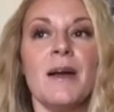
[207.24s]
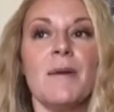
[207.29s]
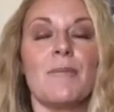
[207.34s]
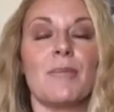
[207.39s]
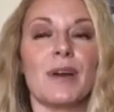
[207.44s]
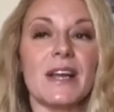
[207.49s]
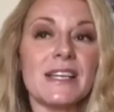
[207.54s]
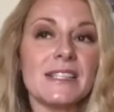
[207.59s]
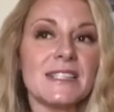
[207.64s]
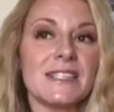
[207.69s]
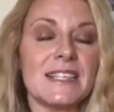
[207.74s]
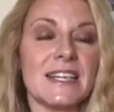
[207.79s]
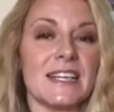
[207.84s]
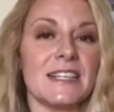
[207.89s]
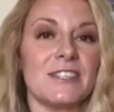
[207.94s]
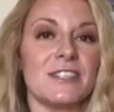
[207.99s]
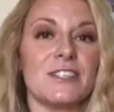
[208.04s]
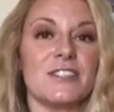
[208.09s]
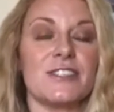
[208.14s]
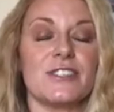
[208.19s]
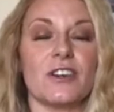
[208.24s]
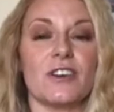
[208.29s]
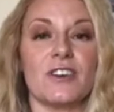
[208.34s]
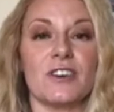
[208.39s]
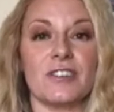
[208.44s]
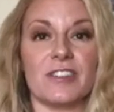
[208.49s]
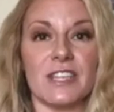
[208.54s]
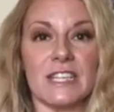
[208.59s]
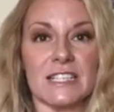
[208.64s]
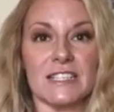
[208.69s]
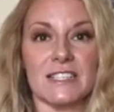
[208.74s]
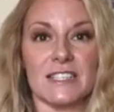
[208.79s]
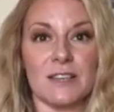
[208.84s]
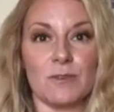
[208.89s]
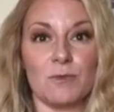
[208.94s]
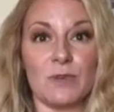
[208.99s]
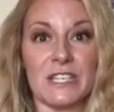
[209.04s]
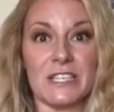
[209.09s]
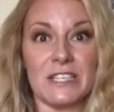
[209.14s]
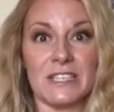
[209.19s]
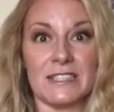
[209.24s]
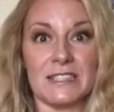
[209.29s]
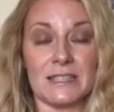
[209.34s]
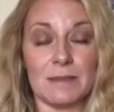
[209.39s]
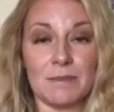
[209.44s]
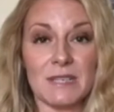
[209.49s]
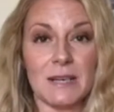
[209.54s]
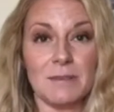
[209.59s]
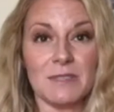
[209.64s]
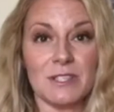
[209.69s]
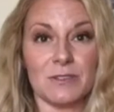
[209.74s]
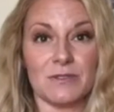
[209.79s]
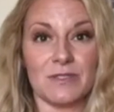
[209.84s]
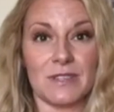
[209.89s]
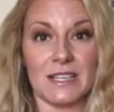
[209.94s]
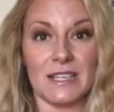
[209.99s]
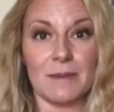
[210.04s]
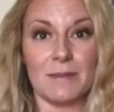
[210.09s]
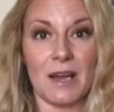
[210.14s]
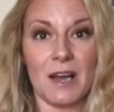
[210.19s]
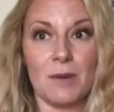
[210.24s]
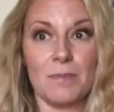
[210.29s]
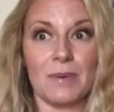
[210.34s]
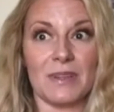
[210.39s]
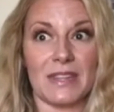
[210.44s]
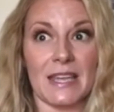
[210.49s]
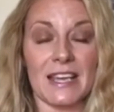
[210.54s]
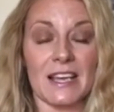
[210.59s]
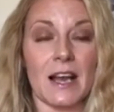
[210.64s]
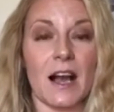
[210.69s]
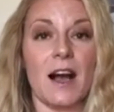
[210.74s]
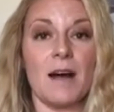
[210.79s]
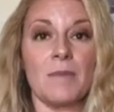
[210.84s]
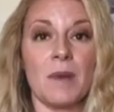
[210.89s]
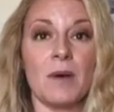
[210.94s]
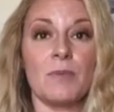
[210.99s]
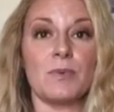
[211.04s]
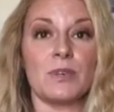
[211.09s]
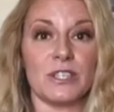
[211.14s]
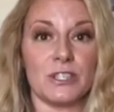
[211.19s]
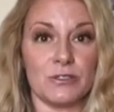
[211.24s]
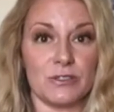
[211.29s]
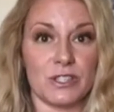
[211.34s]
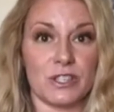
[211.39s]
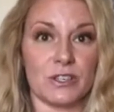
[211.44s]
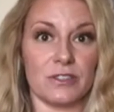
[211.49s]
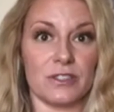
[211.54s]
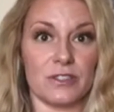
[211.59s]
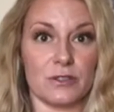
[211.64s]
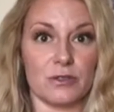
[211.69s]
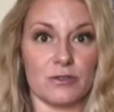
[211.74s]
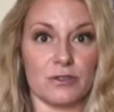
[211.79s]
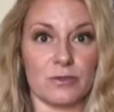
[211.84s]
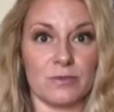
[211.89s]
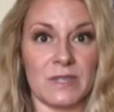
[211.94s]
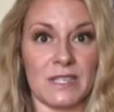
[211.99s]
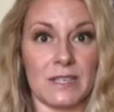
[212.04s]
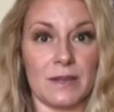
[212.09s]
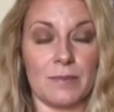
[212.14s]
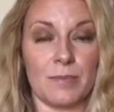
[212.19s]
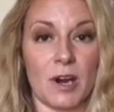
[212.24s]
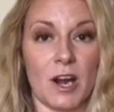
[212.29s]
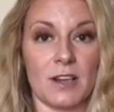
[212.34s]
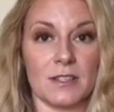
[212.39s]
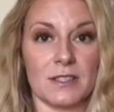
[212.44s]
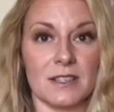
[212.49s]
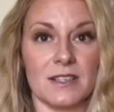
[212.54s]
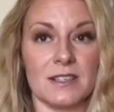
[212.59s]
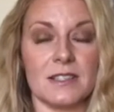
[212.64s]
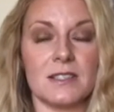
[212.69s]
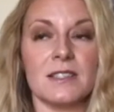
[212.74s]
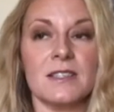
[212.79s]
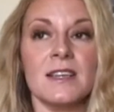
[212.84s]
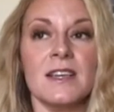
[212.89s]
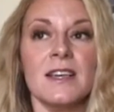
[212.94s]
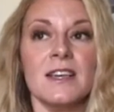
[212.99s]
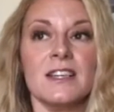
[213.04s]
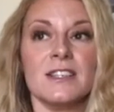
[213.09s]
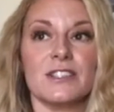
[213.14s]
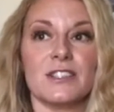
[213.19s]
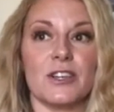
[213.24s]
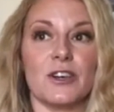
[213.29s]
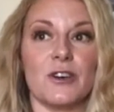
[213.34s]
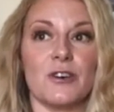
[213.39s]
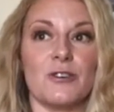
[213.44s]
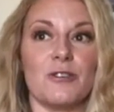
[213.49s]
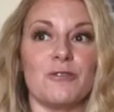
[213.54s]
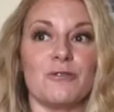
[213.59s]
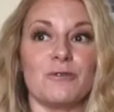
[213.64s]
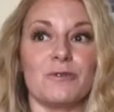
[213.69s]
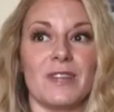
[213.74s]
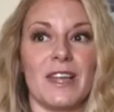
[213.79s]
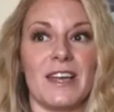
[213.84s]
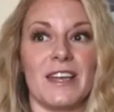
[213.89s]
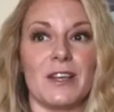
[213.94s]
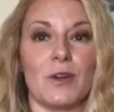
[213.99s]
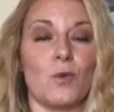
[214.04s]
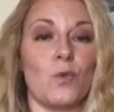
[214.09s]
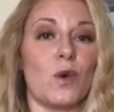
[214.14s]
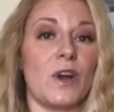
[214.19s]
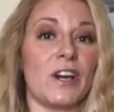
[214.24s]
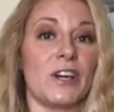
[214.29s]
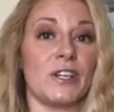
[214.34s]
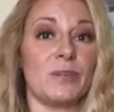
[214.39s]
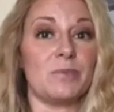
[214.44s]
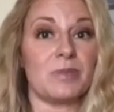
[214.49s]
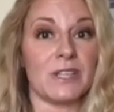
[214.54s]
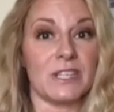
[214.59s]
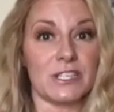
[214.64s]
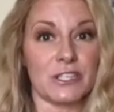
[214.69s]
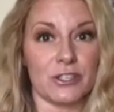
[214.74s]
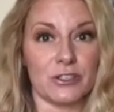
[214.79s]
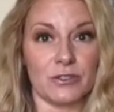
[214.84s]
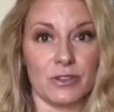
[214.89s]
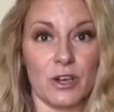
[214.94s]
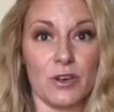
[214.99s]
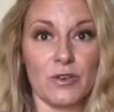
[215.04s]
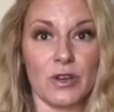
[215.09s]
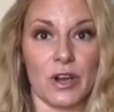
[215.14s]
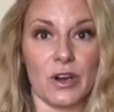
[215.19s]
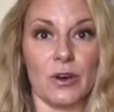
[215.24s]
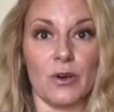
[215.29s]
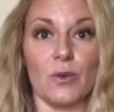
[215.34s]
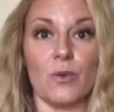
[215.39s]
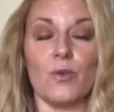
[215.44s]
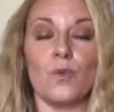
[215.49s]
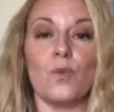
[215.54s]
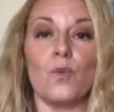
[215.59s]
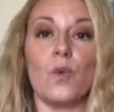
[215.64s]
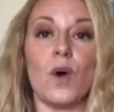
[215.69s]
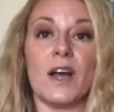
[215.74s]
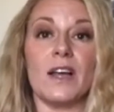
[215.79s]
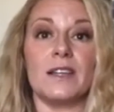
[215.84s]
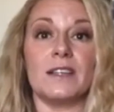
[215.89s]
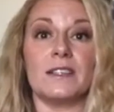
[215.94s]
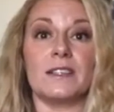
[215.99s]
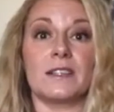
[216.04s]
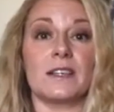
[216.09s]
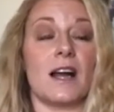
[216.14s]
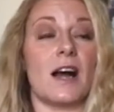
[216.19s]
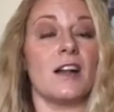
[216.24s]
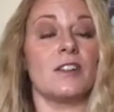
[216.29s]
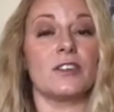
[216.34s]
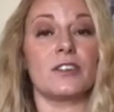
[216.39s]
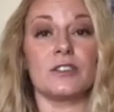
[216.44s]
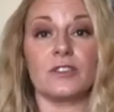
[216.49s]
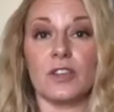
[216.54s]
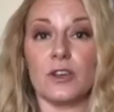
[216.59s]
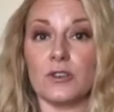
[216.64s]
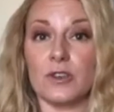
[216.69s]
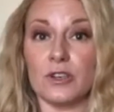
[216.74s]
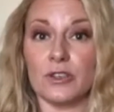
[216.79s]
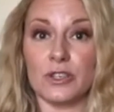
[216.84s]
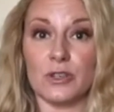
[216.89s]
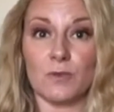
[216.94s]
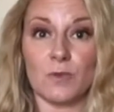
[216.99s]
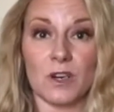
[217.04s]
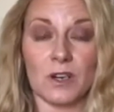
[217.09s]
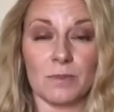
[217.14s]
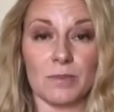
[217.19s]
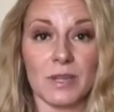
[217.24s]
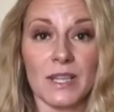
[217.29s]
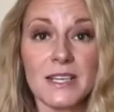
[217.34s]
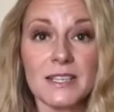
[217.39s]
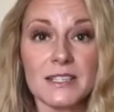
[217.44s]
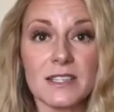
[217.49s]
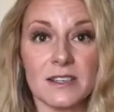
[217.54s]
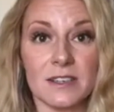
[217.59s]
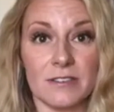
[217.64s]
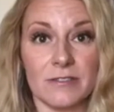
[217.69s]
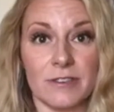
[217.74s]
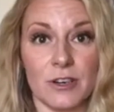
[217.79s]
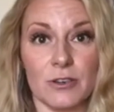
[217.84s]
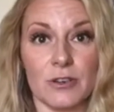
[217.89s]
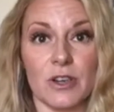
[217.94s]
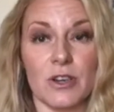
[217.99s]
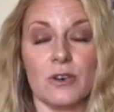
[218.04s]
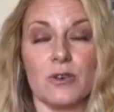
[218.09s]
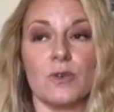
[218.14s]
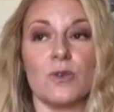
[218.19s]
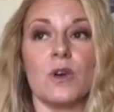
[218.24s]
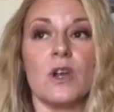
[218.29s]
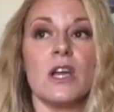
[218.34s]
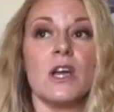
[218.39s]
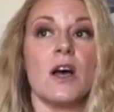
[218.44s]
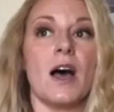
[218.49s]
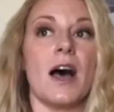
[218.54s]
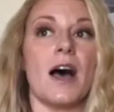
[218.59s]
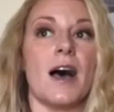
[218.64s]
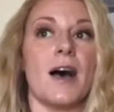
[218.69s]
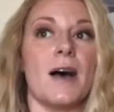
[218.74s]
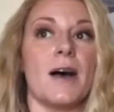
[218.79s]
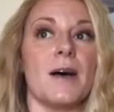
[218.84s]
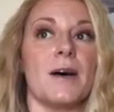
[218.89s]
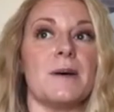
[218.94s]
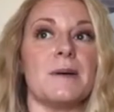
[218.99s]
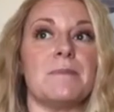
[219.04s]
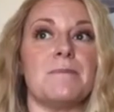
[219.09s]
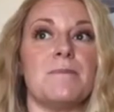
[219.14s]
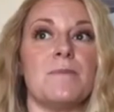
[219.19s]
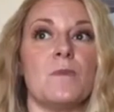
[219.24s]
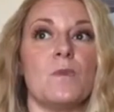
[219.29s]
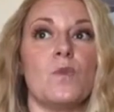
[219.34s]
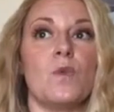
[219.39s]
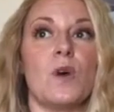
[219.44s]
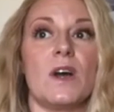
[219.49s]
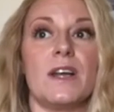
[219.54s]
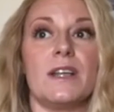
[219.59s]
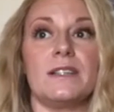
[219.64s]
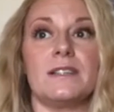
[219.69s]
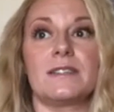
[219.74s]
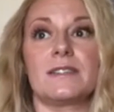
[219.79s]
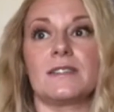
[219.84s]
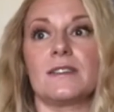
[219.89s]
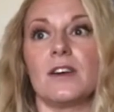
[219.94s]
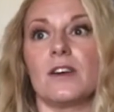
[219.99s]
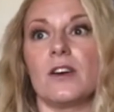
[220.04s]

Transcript: Brand standards are things that we sometimes don't think about, but they come up when you start the social media process. So like where you place your logo, what colored logo you want to place on a photo, what